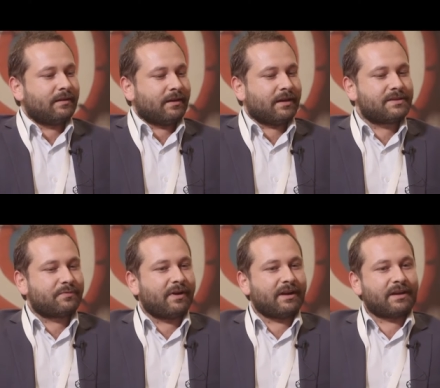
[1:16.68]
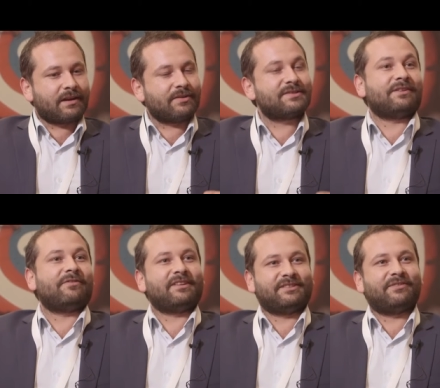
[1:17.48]
it's very
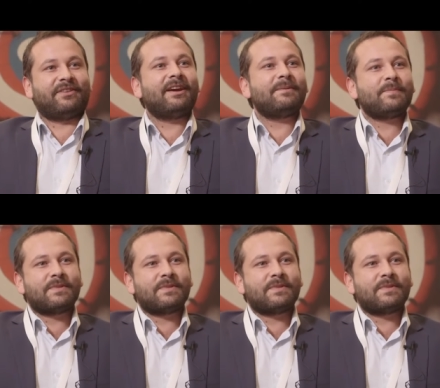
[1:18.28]
conservative, yeah.